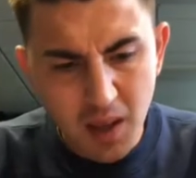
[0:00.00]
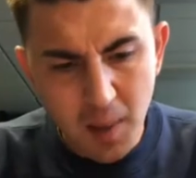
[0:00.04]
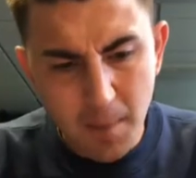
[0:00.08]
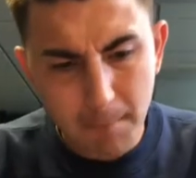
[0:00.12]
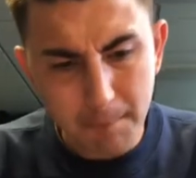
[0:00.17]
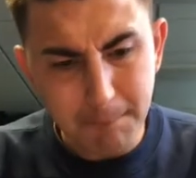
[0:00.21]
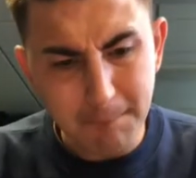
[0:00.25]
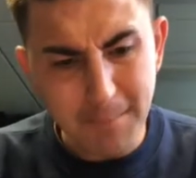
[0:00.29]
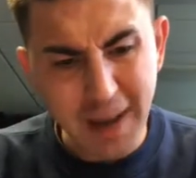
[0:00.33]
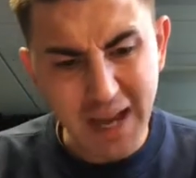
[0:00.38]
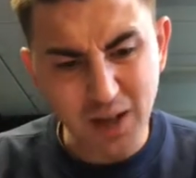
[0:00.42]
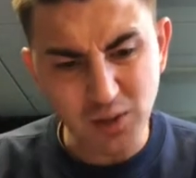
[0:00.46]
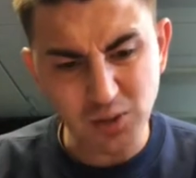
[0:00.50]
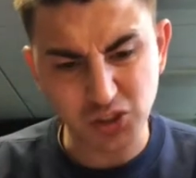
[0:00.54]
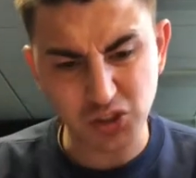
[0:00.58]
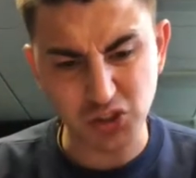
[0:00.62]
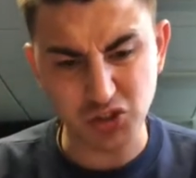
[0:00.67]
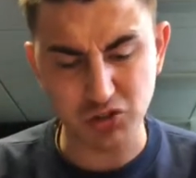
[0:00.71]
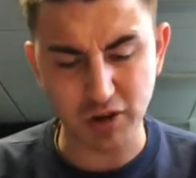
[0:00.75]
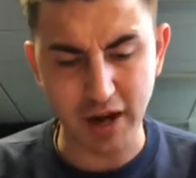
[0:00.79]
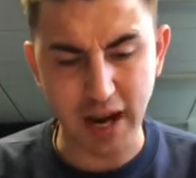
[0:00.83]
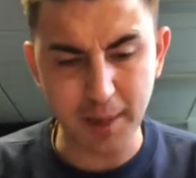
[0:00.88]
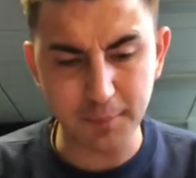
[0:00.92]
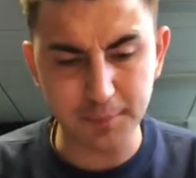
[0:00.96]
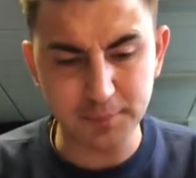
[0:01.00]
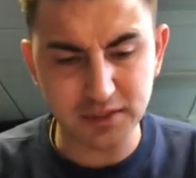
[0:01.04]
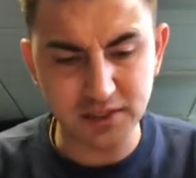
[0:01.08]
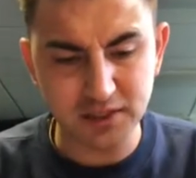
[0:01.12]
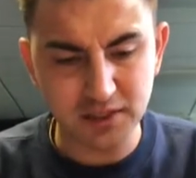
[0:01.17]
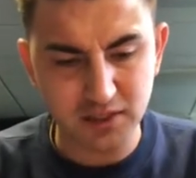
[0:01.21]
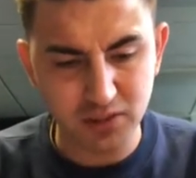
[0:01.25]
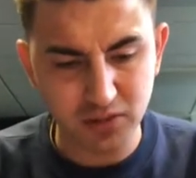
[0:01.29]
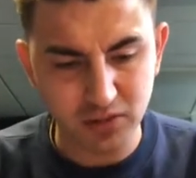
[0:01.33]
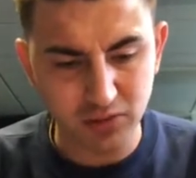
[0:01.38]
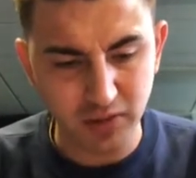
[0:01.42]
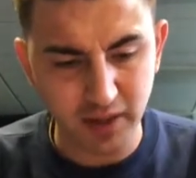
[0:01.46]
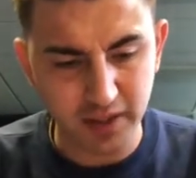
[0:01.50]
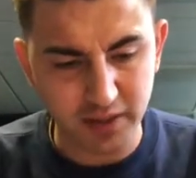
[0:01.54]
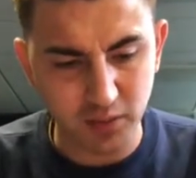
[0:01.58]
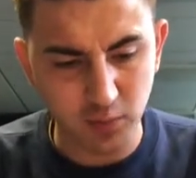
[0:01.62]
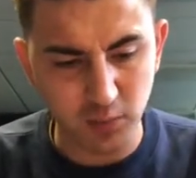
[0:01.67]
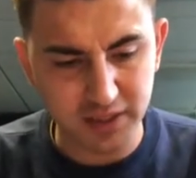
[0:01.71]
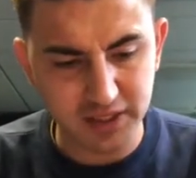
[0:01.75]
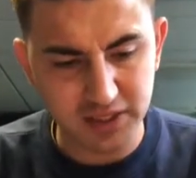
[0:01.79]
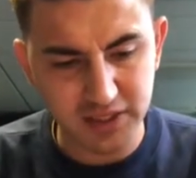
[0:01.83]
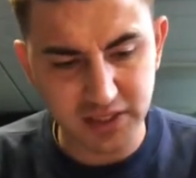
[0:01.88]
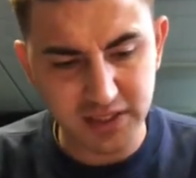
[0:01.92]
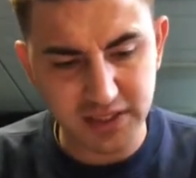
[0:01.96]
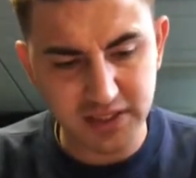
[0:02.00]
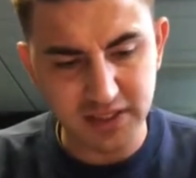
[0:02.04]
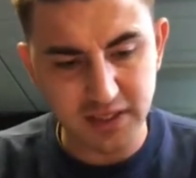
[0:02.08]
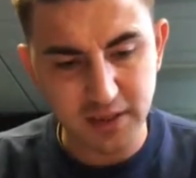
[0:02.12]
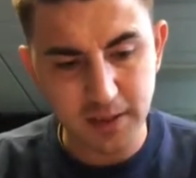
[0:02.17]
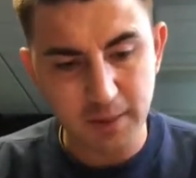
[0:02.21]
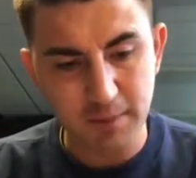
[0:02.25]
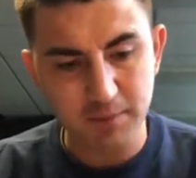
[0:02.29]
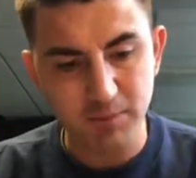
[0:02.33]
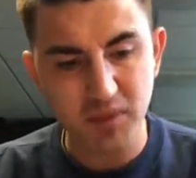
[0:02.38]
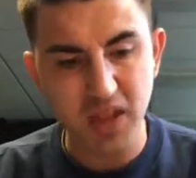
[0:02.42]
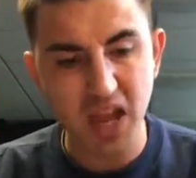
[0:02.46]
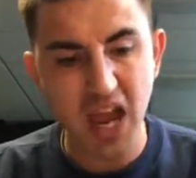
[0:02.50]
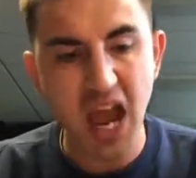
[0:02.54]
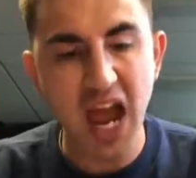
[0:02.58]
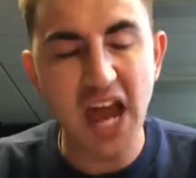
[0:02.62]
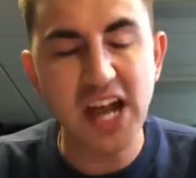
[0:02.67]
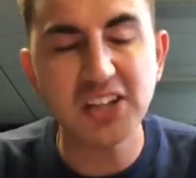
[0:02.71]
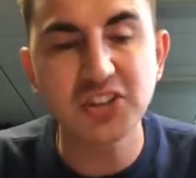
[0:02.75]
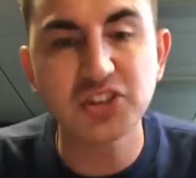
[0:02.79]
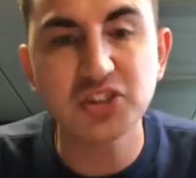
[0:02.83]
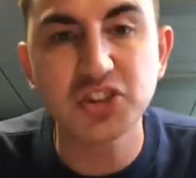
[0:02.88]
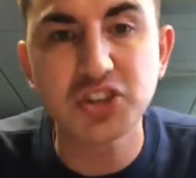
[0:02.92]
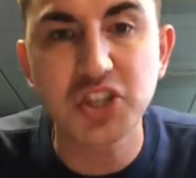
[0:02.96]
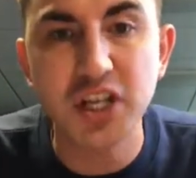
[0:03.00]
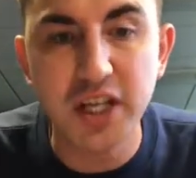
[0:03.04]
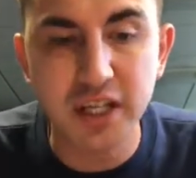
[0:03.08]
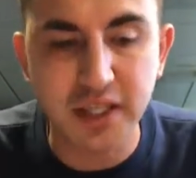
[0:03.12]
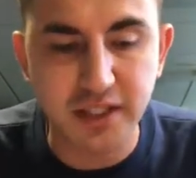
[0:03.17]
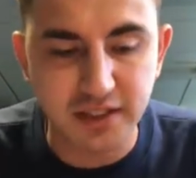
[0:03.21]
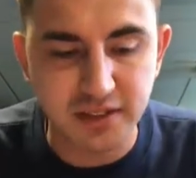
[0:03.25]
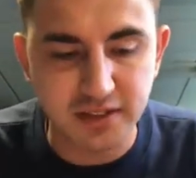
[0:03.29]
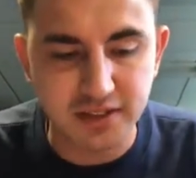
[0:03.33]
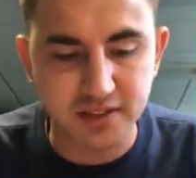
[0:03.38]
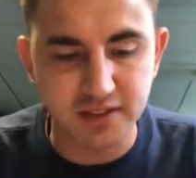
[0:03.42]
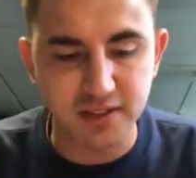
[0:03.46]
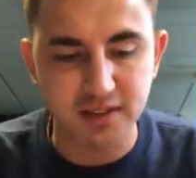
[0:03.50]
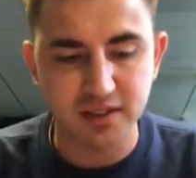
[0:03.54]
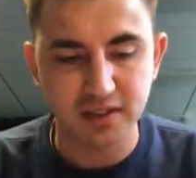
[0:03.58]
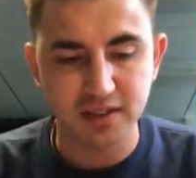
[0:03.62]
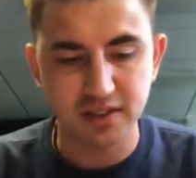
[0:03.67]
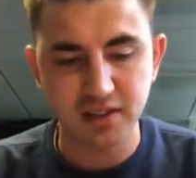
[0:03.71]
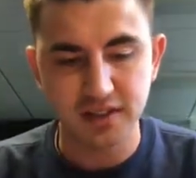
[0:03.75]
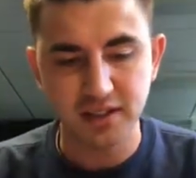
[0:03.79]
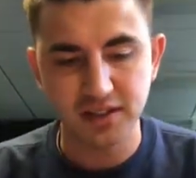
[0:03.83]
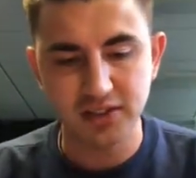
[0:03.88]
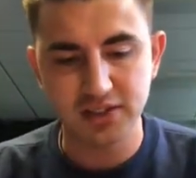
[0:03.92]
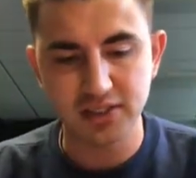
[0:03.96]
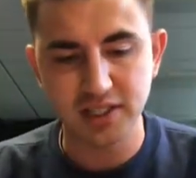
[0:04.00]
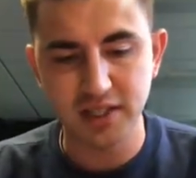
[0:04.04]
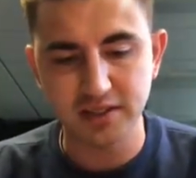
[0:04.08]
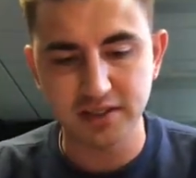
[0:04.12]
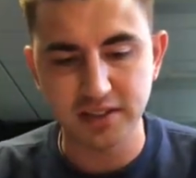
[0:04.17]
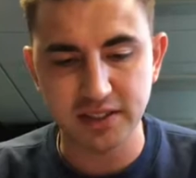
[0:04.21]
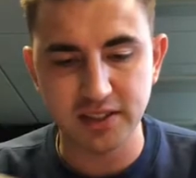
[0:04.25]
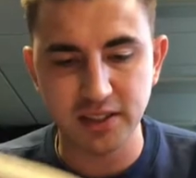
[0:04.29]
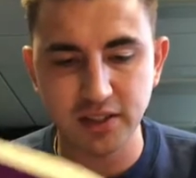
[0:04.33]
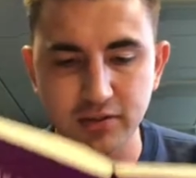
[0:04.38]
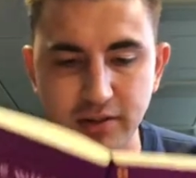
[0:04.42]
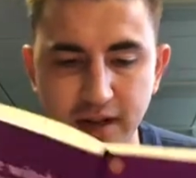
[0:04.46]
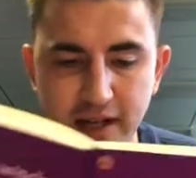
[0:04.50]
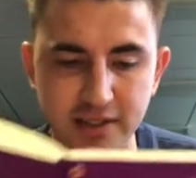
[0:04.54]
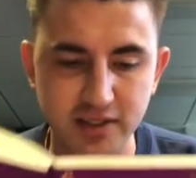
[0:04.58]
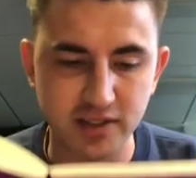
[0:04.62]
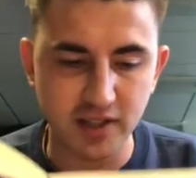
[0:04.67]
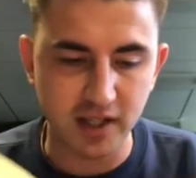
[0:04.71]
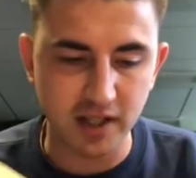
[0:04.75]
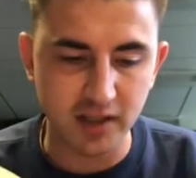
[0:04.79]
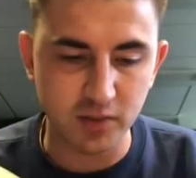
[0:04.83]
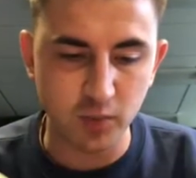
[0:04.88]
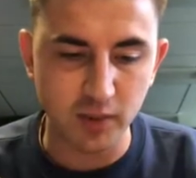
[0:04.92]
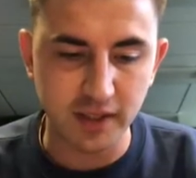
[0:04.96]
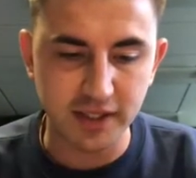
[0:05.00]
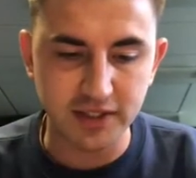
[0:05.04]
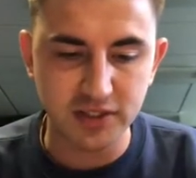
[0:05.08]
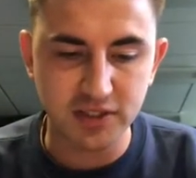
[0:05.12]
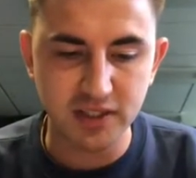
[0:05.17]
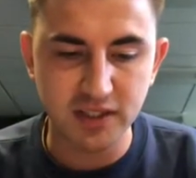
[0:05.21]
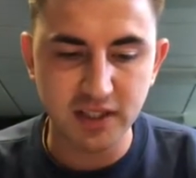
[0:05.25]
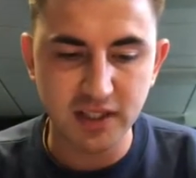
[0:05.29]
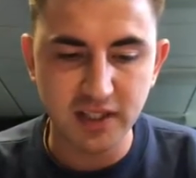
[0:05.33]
"Mousetraps!" cried the witches. "And cheese!" shouted the Grand High Witch.